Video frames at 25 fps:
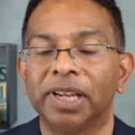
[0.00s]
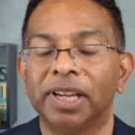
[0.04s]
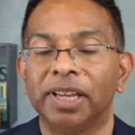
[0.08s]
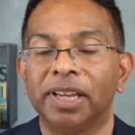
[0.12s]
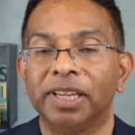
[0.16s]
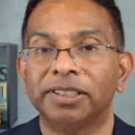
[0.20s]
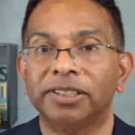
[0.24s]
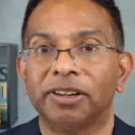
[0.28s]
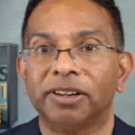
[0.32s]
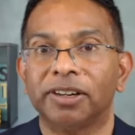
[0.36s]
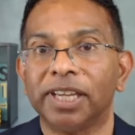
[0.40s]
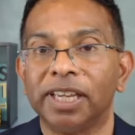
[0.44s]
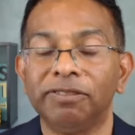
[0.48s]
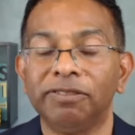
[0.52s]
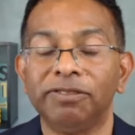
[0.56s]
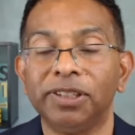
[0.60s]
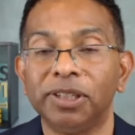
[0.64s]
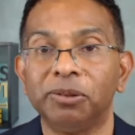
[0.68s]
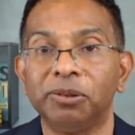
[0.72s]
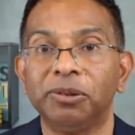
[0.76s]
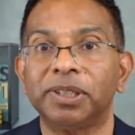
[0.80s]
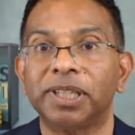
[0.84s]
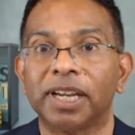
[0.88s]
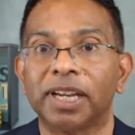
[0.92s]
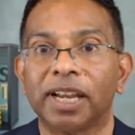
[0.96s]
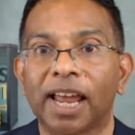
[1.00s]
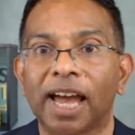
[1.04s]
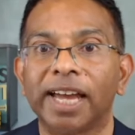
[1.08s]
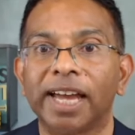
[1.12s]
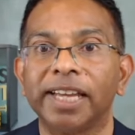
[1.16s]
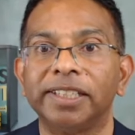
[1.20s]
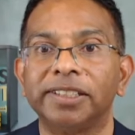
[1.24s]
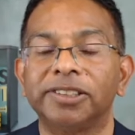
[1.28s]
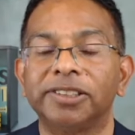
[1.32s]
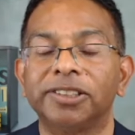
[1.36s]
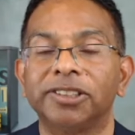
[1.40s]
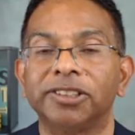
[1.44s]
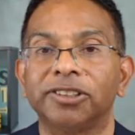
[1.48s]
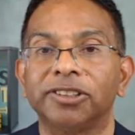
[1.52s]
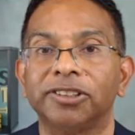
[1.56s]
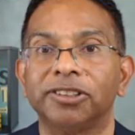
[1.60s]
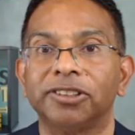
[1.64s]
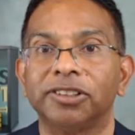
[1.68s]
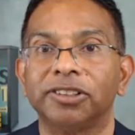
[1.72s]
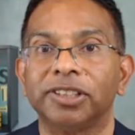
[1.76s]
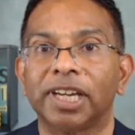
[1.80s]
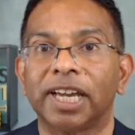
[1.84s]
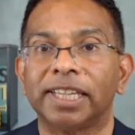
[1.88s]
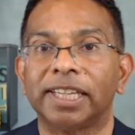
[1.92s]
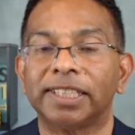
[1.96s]
So if you would like
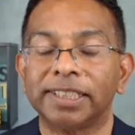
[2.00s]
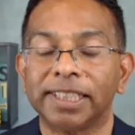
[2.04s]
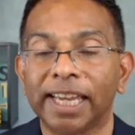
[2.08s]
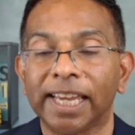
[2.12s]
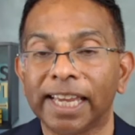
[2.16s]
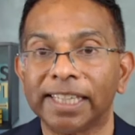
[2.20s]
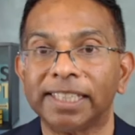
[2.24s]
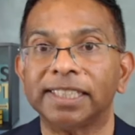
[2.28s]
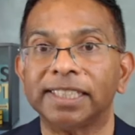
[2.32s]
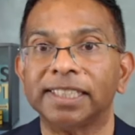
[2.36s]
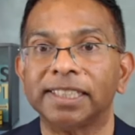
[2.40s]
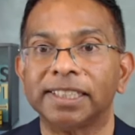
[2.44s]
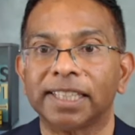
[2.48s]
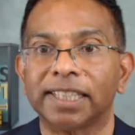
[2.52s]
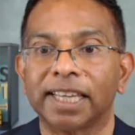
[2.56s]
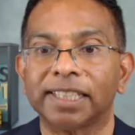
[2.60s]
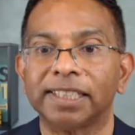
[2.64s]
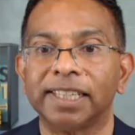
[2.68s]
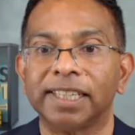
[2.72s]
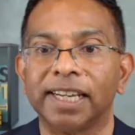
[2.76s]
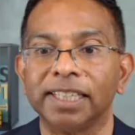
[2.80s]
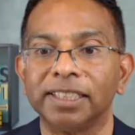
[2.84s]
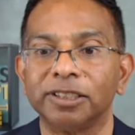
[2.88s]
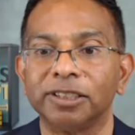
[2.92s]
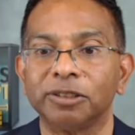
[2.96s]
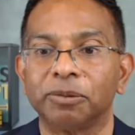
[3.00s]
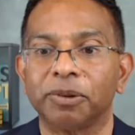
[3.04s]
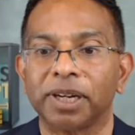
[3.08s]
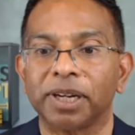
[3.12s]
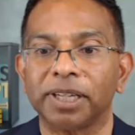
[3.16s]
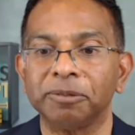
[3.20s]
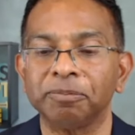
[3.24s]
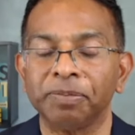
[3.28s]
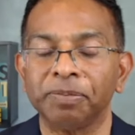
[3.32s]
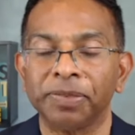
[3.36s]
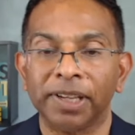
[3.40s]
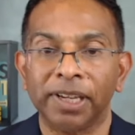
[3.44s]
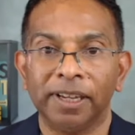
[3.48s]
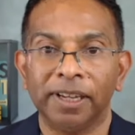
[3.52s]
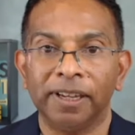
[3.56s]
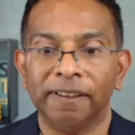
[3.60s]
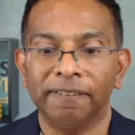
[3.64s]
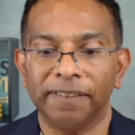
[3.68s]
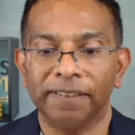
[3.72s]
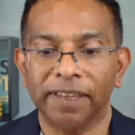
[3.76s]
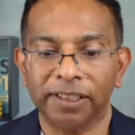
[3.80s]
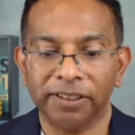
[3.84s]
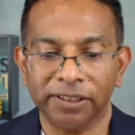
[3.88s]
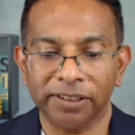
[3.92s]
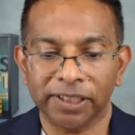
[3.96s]
to attend that next one,
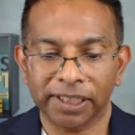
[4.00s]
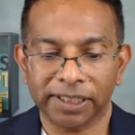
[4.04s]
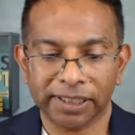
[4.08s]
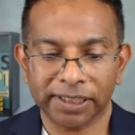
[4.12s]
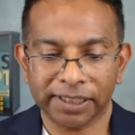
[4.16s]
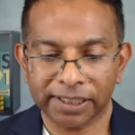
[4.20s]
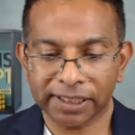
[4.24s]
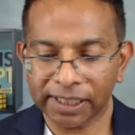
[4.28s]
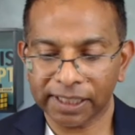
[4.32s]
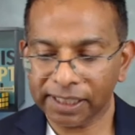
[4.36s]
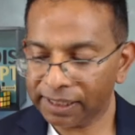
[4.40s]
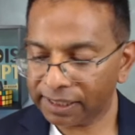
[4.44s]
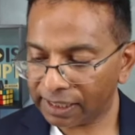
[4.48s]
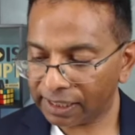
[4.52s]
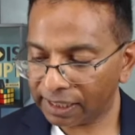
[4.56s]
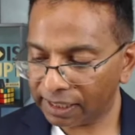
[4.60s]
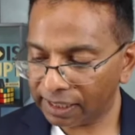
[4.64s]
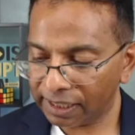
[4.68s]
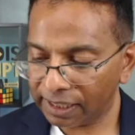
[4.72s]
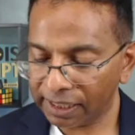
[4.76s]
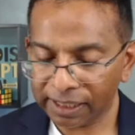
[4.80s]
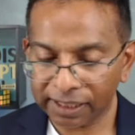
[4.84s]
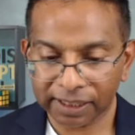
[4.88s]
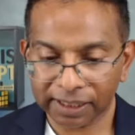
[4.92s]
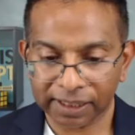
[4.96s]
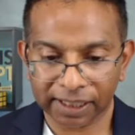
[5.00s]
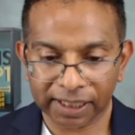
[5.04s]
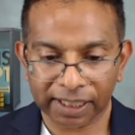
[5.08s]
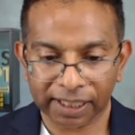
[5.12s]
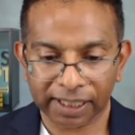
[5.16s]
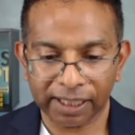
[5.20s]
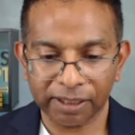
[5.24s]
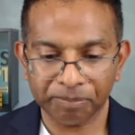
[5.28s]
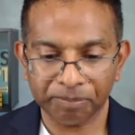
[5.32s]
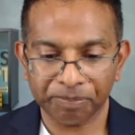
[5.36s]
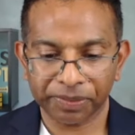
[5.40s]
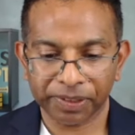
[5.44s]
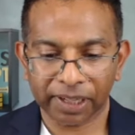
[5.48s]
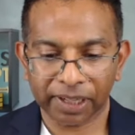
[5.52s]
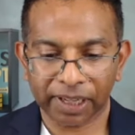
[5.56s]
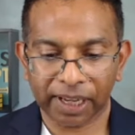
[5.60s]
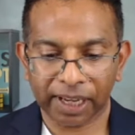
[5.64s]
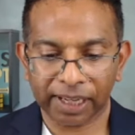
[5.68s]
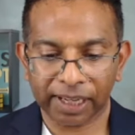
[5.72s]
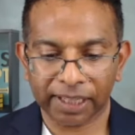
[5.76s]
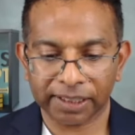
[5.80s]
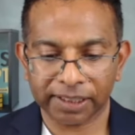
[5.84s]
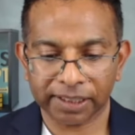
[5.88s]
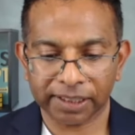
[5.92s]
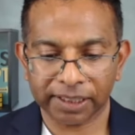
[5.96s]
then you can see the link there
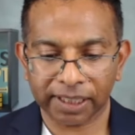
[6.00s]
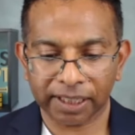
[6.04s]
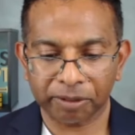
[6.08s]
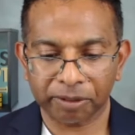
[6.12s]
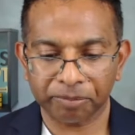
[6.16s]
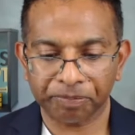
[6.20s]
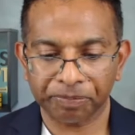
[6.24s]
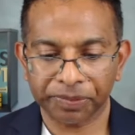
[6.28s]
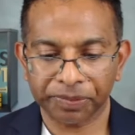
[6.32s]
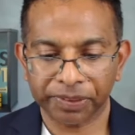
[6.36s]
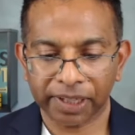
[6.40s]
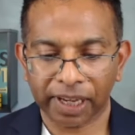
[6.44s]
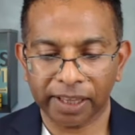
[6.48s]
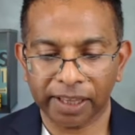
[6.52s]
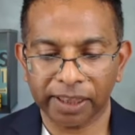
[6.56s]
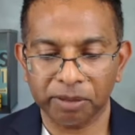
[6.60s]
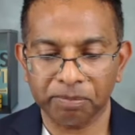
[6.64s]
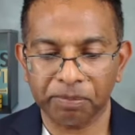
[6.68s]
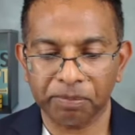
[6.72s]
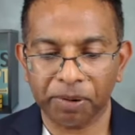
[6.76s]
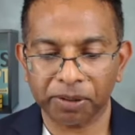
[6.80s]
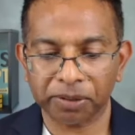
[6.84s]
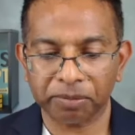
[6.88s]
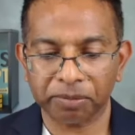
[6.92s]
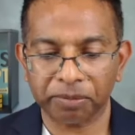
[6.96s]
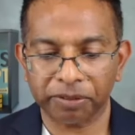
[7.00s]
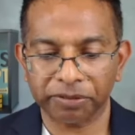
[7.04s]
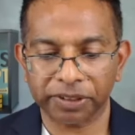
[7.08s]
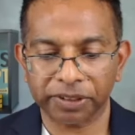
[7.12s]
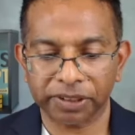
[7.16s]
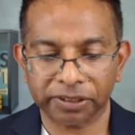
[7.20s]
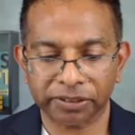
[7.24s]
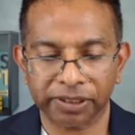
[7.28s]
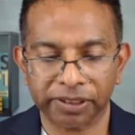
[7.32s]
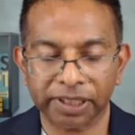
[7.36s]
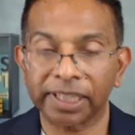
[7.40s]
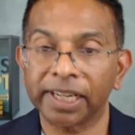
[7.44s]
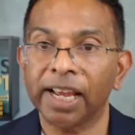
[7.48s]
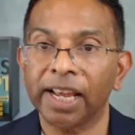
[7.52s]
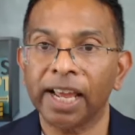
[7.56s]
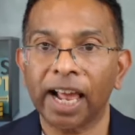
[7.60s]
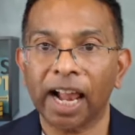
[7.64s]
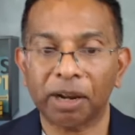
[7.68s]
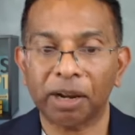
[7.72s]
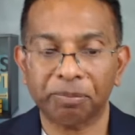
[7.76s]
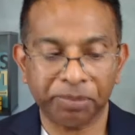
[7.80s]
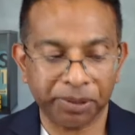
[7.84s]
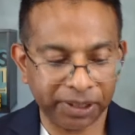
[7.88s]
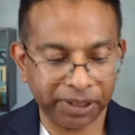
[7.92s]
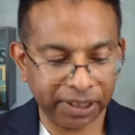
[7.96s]
at the bottom of the screen.
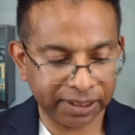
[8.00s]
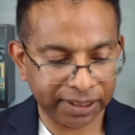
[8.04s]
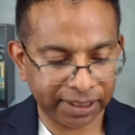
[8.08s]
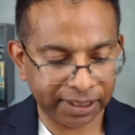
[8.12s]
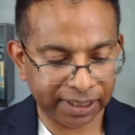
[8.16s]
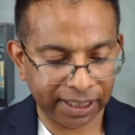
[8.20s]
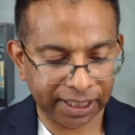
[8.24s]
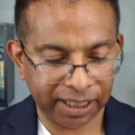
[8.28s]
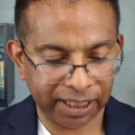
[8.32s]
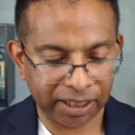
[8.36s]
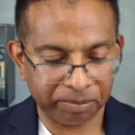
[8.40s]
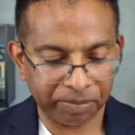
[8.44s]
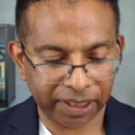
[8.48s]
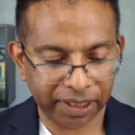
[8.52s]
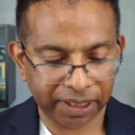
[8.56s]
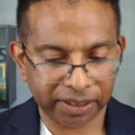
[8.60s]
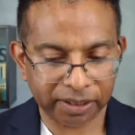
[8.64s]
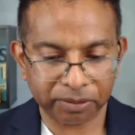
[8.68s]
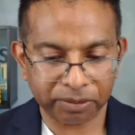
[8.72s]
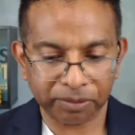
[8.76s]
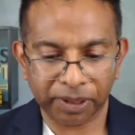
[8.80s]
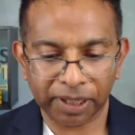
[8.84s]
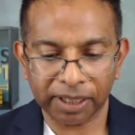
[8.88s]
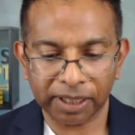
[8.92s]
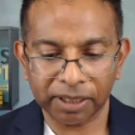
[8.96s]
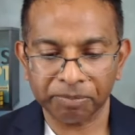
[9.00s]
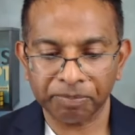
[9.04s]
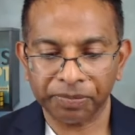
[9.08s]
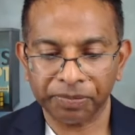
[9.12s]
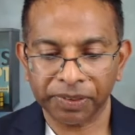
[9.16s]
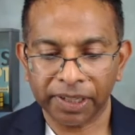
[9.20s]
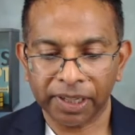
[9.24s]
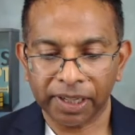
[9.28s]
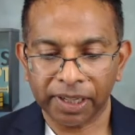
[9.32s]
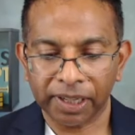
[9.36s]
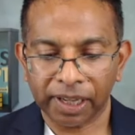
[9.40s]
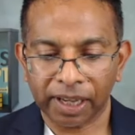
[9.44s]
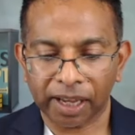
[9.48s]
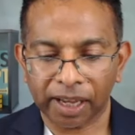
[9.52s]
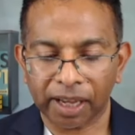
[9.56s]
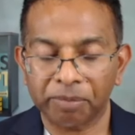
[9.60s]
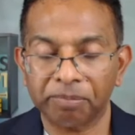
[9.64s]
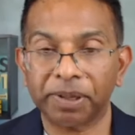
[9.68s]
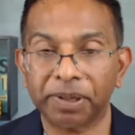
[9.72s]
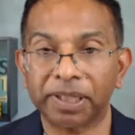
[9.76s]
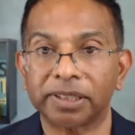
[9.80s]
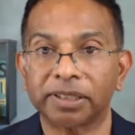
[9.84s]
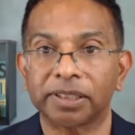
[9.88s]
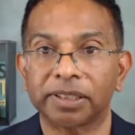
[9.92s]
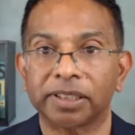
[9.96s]
I'll put this in the email as well,
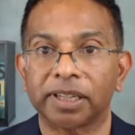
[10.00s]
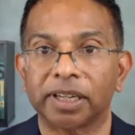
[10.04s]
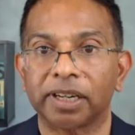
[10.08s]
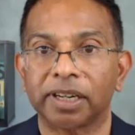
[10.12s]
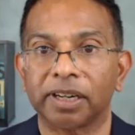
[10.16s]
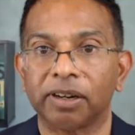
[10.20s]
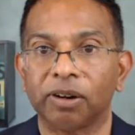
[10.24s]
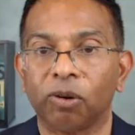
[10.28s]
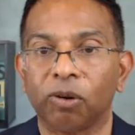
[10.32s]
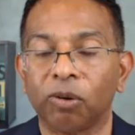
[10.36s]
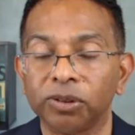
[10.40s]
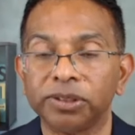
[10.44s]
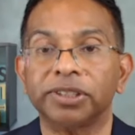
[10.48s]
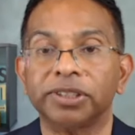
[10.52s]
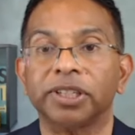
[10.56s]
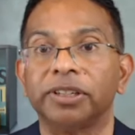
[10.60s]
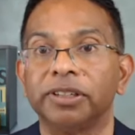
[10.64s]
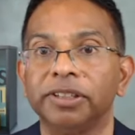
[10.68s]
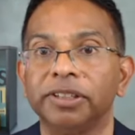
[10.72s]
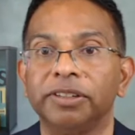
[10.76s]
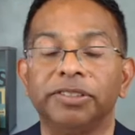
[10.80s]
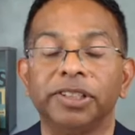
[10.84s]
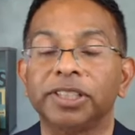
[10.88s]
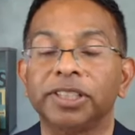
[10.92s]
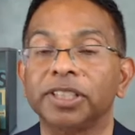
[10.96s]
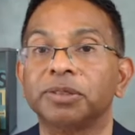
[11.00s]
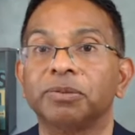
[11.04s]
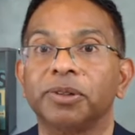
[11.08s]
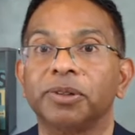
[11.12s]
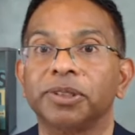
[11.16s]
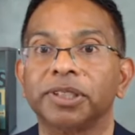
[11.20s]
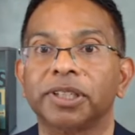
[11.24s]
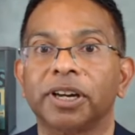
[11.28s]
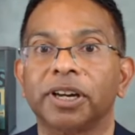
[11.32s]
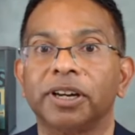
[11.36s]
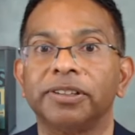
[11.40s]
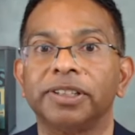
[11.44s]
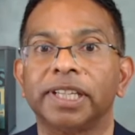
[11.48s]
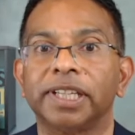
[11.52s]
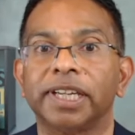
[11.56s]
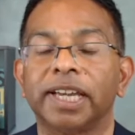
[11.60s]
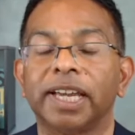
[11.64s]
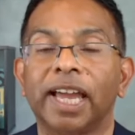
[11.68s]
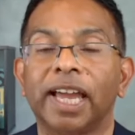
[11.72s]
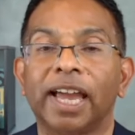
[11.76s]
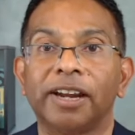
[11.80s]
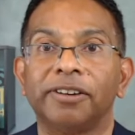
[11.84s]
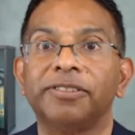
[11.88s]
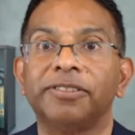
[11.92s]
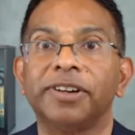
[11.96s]
but also, if you just want to go there
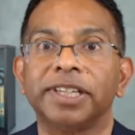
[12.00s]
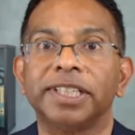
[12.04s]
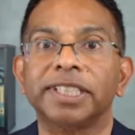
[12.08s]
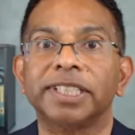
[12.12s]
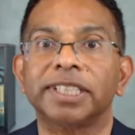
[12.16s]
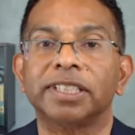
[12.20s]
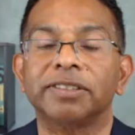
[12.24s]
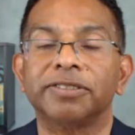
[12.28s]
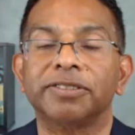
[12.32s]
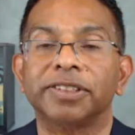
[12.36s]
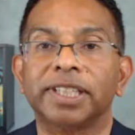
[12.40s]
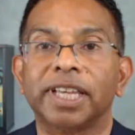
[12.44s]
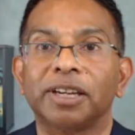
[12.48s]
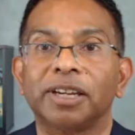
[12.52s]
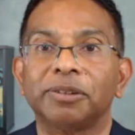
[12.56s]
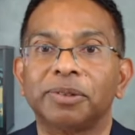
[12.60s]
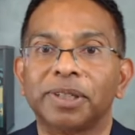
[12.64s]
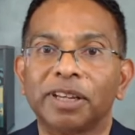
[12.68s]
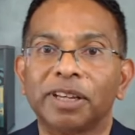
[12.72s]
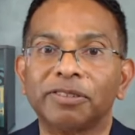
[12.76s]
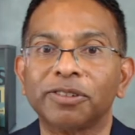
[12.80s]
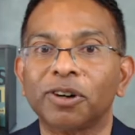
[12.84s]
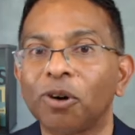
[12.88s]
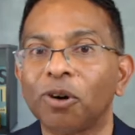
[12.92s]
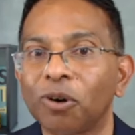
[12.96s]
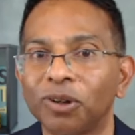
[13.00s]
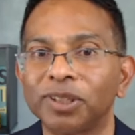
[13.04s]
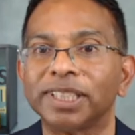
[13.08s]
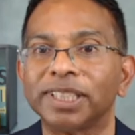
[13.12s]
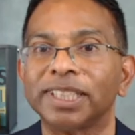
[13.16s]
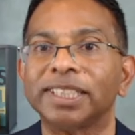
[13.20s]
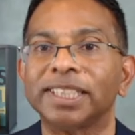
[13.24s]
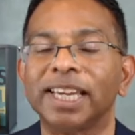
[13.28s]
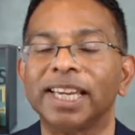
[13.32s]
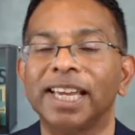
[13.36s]
and register for that one, I've called it